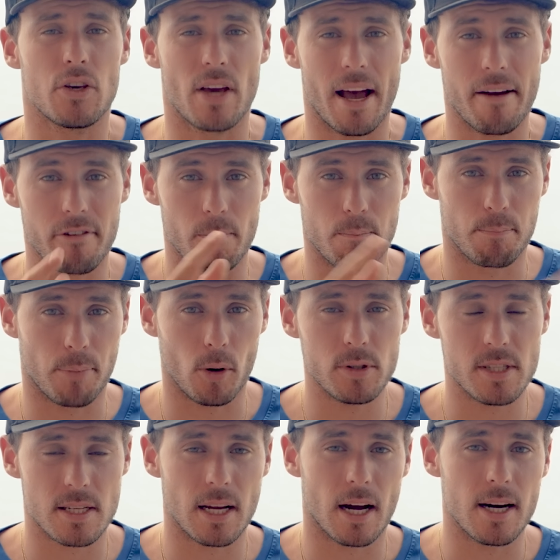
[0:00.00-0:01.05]
You have a
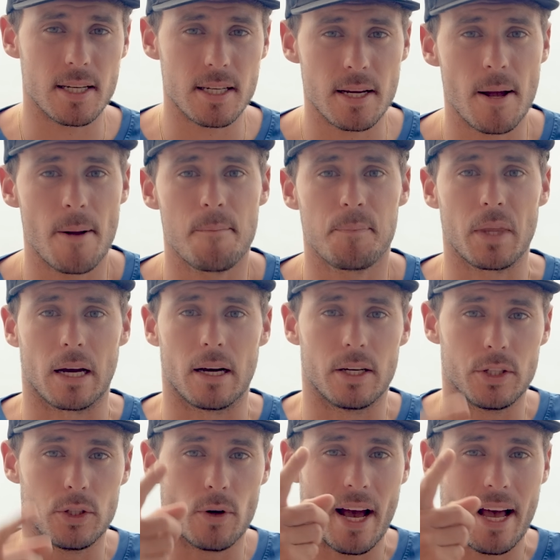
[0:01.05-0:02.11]
boat start,
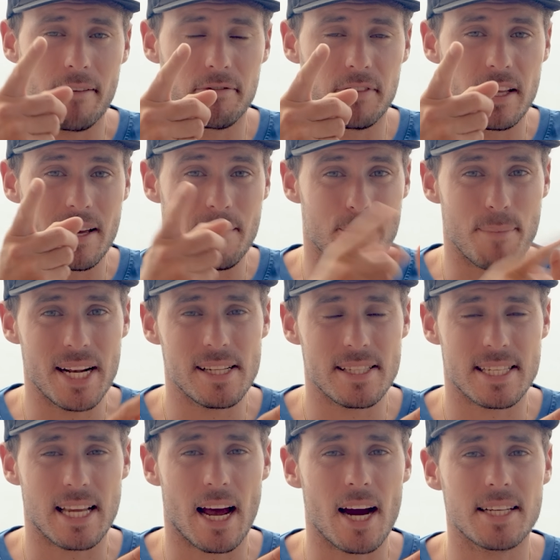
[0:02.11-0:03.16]
you have the middle
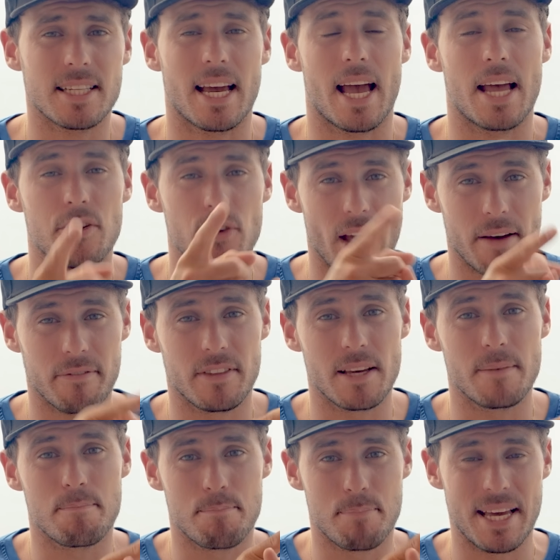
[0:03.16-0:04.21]
start, and you have
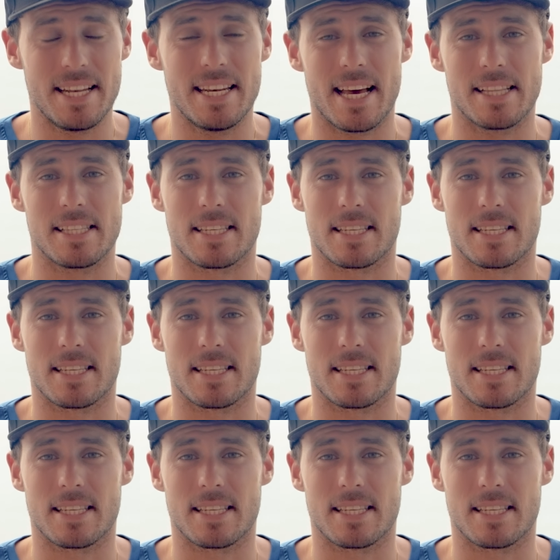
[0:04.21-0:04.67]
the pin end